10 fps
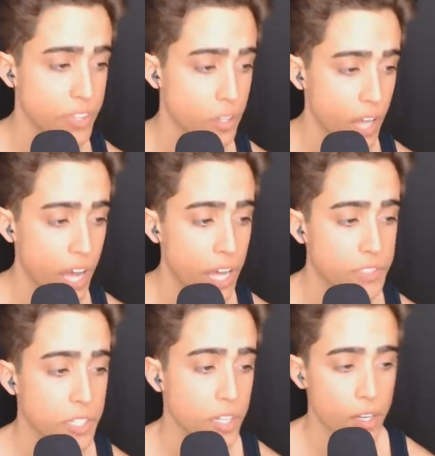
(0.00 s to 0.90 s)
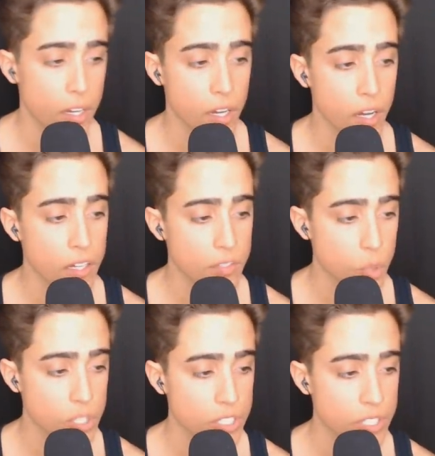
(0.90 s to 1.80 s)
their lives. Uh,
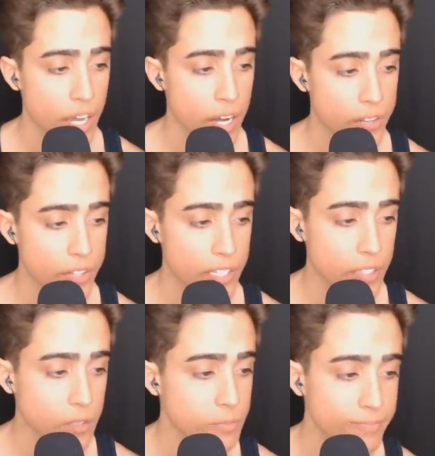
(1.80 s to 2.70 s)
unfortunately, I don't think